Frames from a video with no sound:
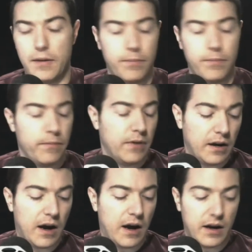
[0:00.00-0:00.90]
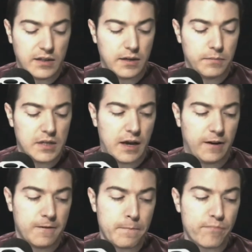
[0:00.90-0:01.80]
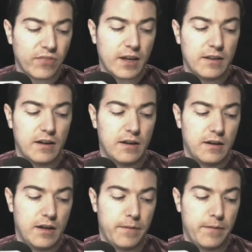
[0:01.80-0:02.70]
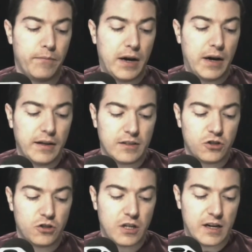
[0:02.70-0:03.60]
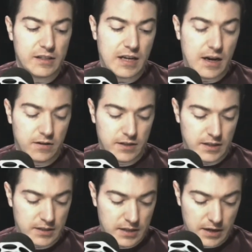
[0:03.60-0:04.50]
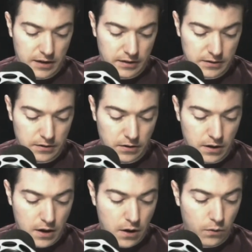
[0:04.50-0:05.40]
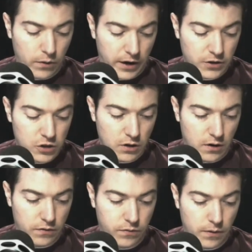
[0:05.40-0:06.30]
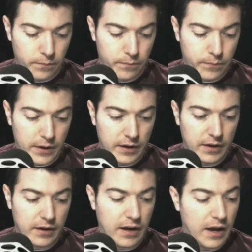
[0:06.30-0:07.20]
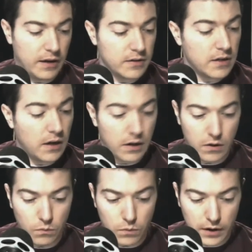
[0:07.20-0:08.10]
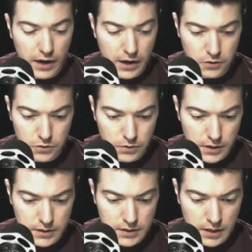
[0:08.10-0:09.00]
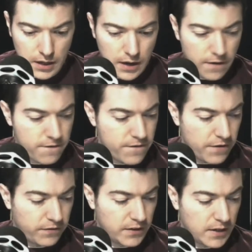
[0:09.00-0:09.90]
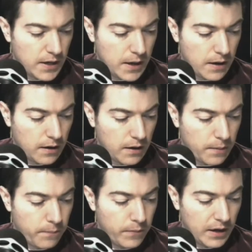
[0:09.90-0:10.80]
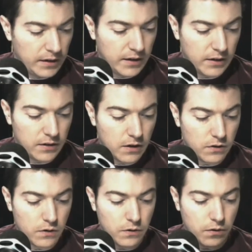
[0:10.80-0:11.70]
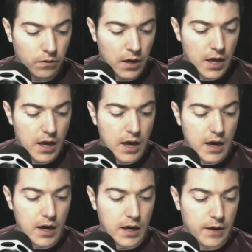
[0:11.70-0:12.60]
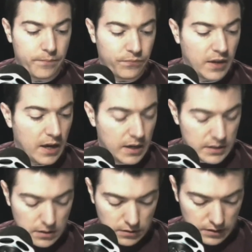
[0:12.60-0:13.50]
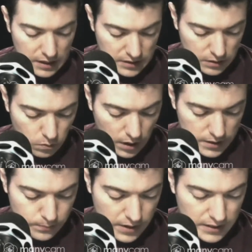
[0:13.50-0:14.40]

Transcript: items, and the money that's shelled out is in the range of 1 billion and 150 million euro. So that's quite a bit.